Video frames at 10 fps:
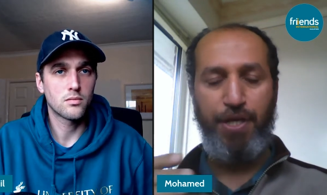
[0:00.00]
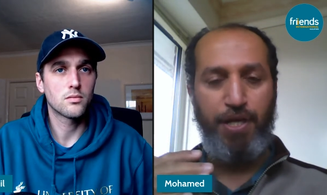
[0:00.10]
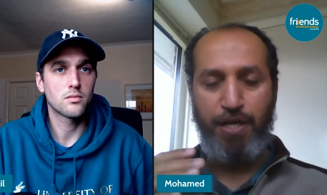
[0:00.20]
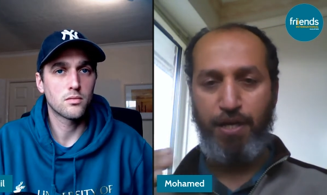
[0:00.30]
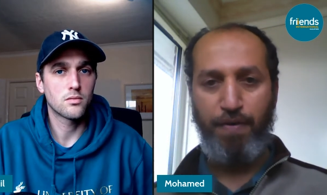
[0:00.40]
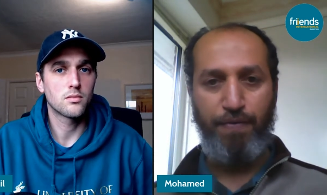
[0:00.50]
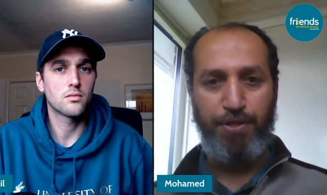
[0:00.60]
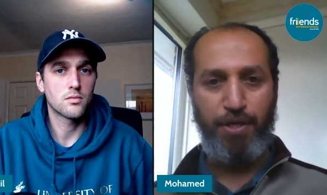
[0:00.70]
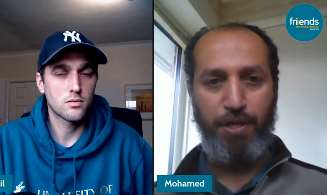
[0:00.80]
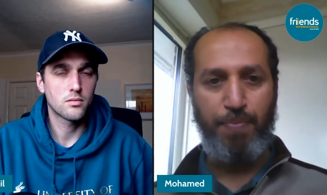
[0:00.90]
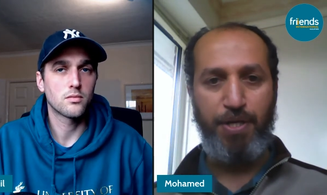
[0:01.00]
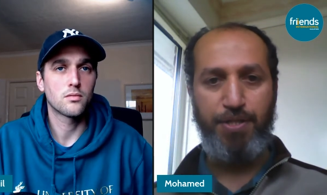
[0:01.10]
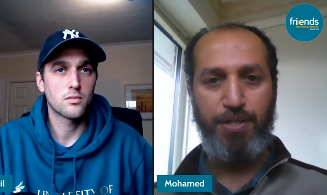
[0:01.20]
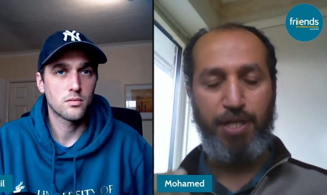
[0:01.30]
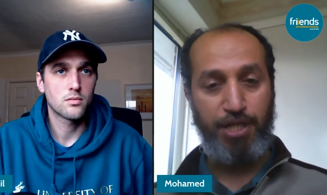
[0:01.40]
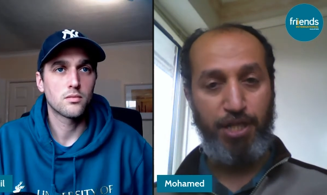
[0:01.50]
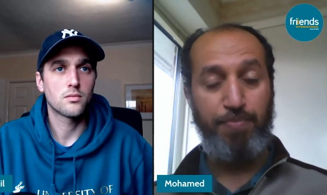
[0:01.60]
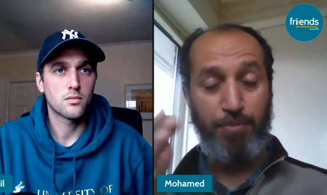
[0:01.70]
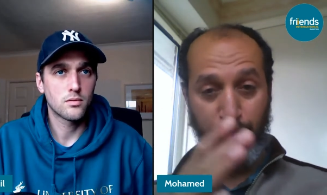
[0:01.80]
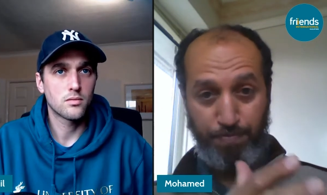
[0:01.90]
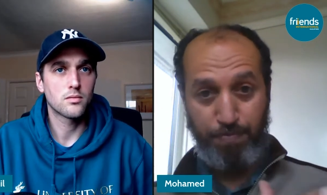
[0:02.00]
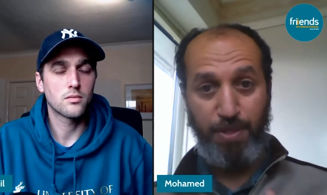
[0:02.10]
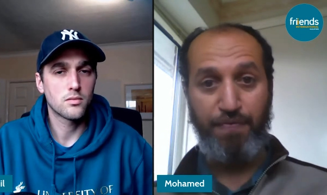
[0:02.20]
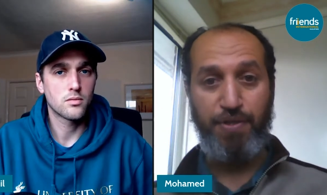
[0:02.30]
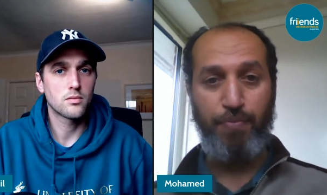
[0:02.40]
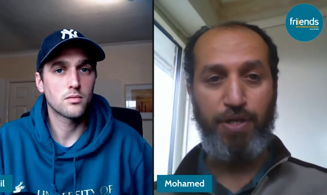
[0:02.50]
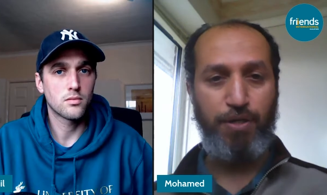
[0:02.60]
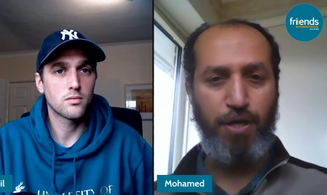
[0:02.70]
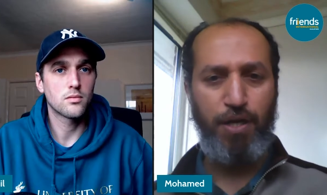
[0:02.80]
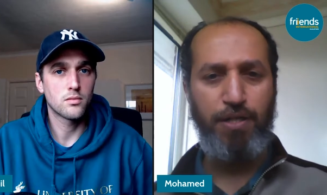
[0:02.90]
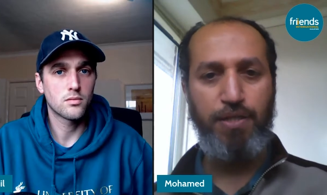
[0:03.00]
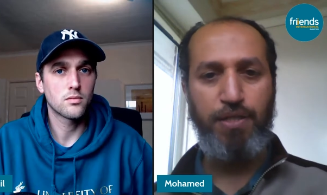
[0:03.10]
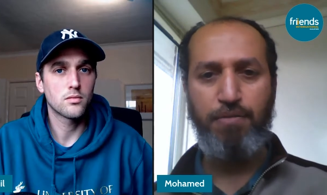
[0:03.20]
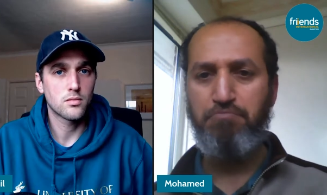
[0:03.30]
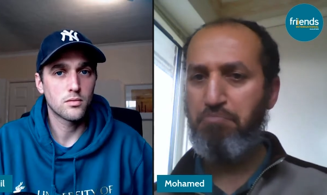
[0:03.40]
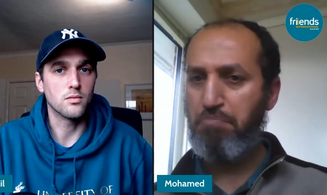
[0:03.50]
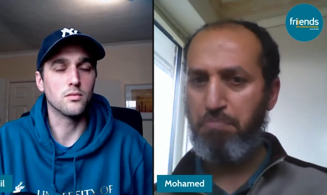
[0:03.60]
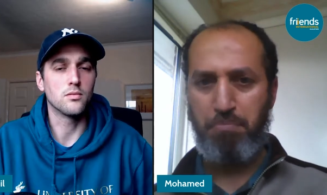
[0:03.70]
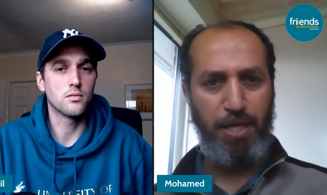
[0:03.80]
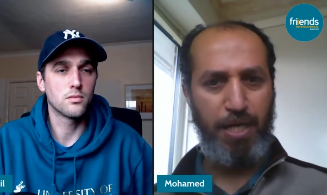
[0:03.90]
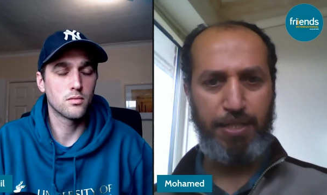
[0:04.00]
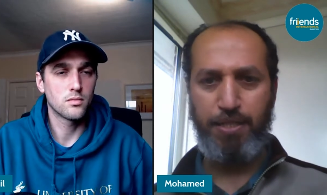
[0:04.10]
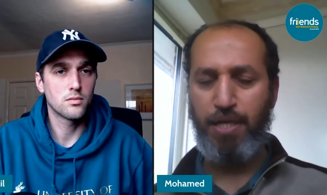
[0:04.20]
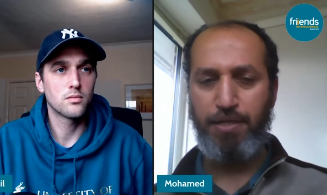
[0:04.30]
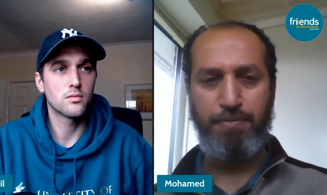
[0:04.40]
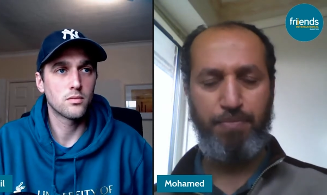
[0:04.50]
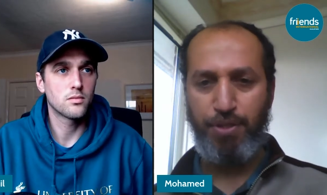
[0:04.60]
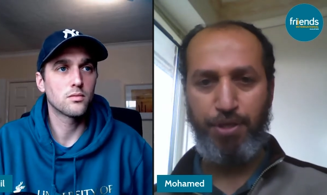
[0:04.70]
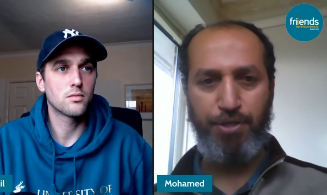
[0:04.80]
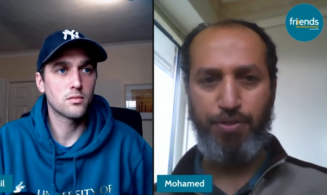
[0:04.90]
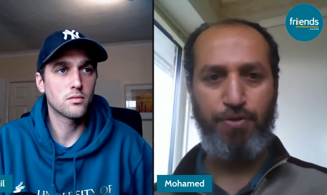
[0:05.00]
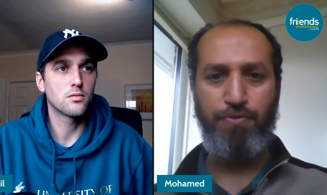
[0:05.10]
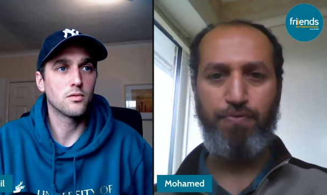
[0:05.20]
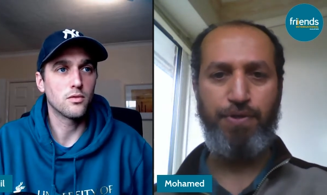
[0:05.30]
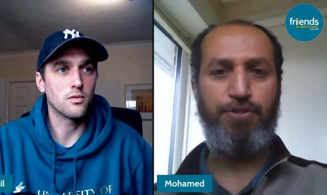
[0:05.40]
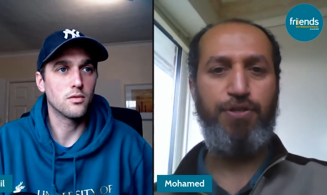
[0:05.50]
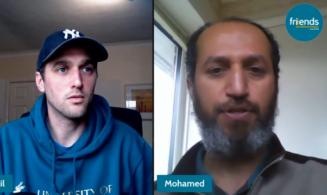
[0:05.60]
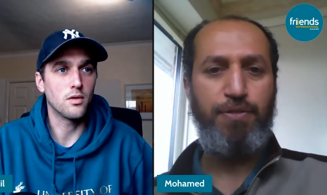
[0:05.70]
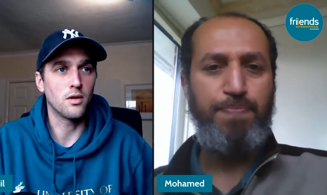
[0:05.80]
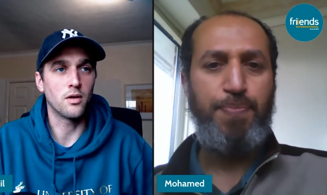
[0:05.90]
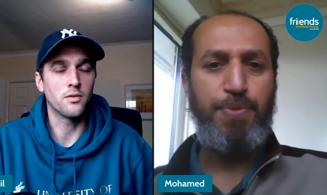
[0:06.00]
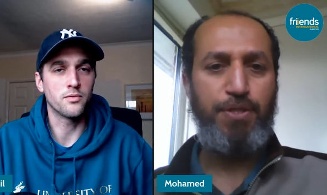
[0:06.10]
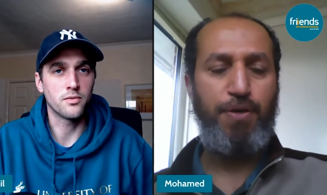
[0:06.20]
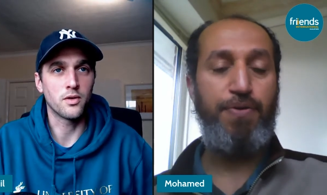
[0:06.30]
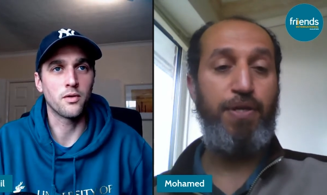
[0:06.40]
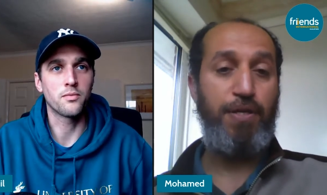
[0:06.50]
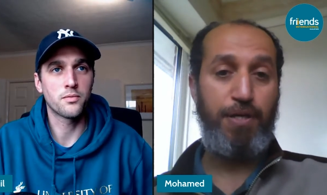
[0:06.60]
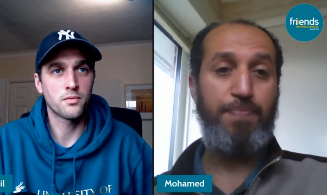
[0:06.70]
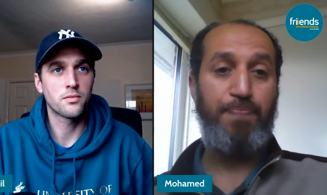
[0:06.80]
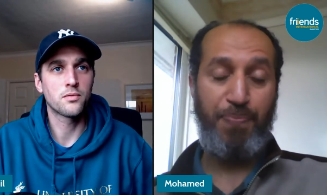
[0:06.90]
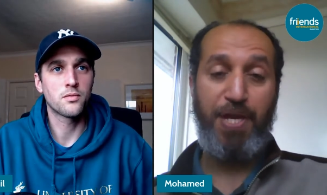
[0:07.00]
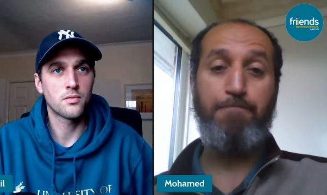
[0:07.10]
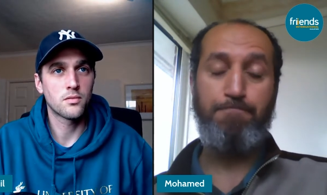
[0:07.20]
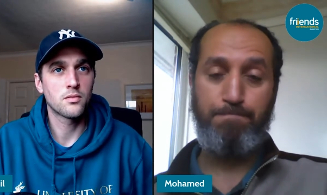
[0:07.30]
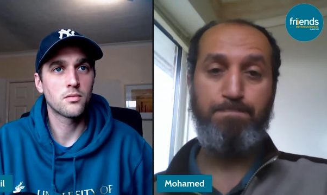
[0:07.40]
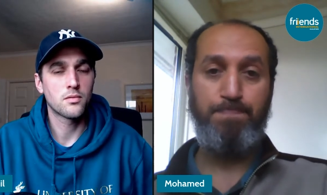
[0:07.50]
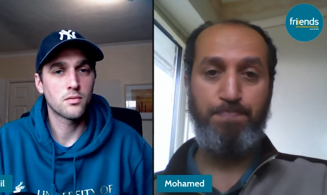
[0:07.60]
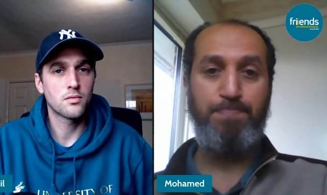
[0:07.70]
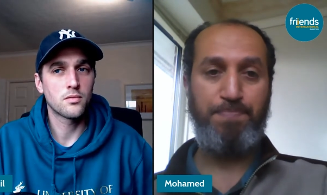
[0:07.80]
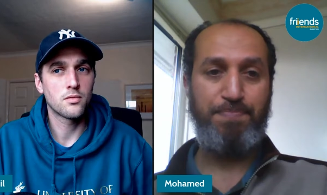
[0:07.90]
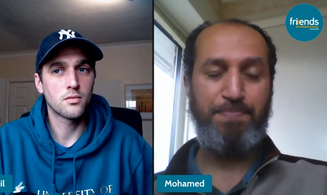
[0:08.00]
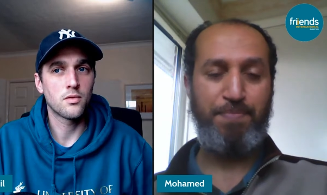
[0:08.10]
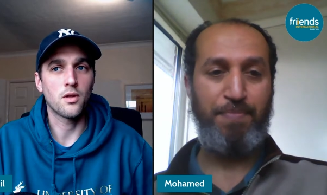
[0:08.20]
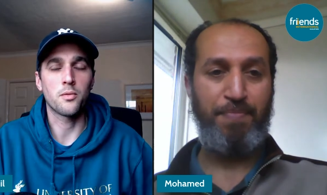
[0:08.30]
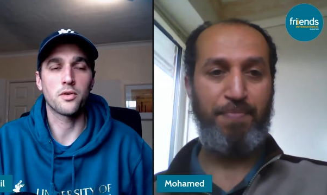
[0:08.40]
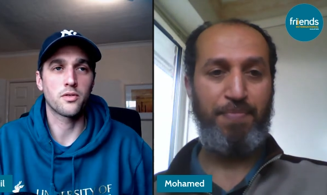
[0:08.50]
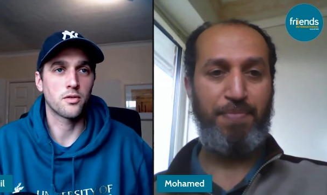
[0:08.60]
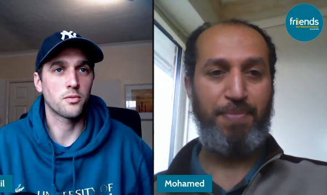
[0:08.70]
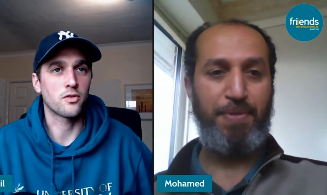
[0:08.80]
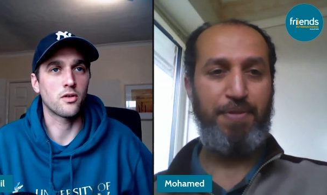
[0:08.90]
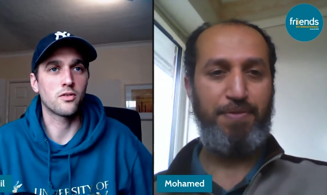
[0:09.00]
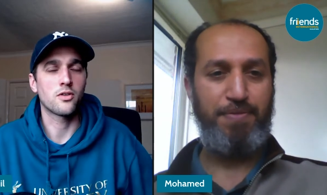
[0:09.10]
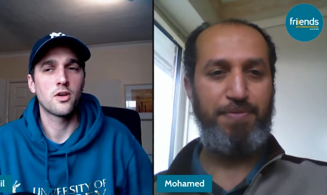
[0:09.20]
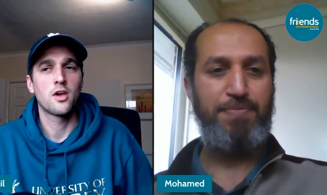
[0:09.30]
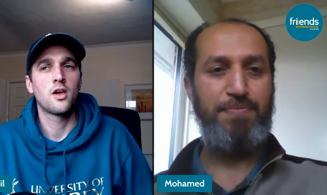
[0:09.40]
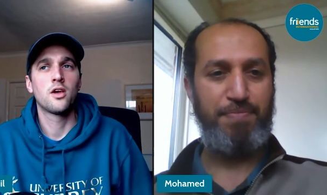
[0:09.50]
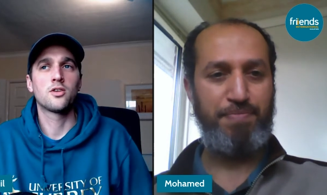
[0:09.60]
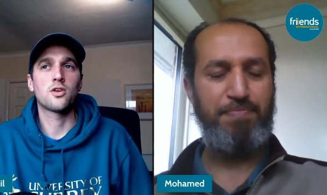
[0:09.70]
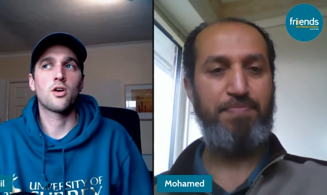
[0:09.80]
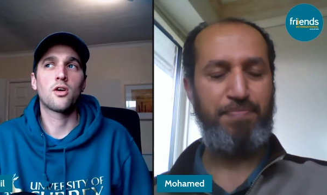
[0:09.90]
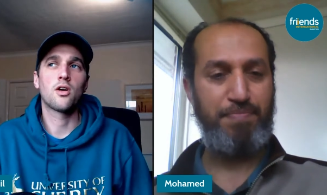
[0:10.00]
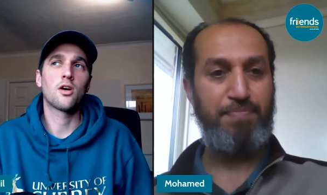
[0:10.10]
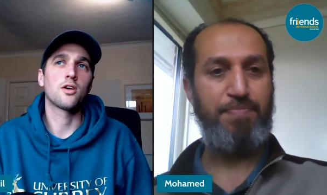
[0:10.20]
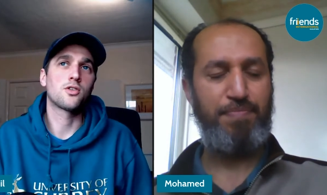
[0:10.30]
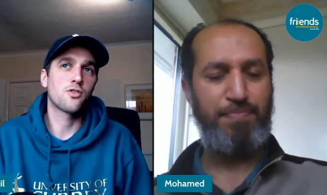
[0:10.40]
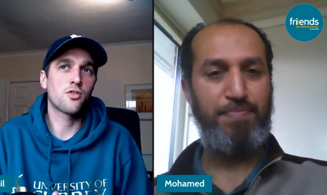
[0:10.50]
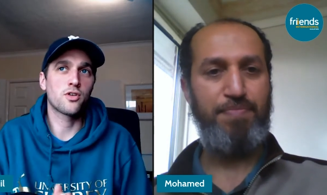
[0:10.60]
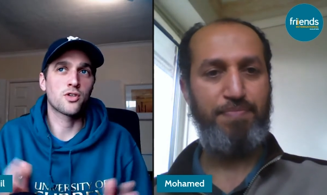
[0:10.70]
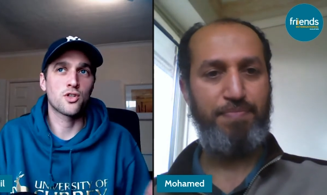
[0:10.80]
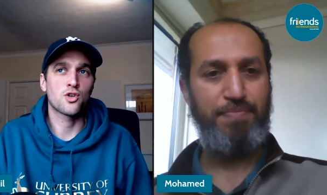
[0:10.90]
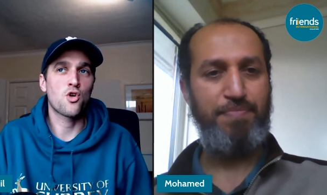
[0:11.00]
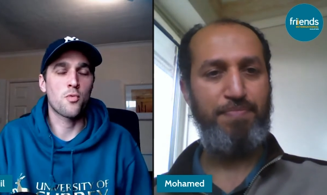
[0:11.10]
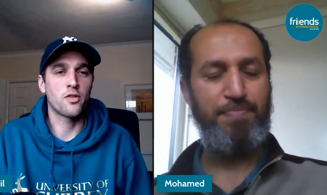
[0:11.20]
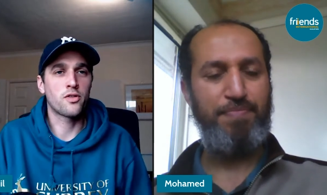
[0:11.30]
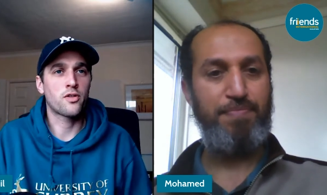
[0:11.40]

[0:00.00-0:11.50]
Speaker 1: year and every single person except if someone can't mm-hmm. that's done there is no question there
Speaker 2: you go yeah. The, yeah no, that makes, sense. So, okay, so you've got this this whole month.